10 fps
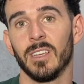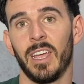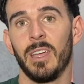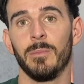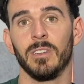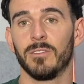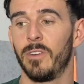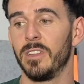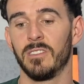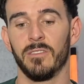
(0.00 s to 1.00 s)
that him and his
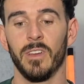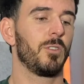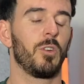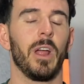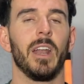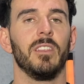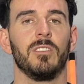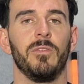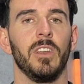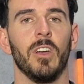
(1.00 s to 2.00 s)
friends have created
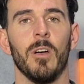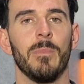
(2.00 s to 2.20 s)
this video.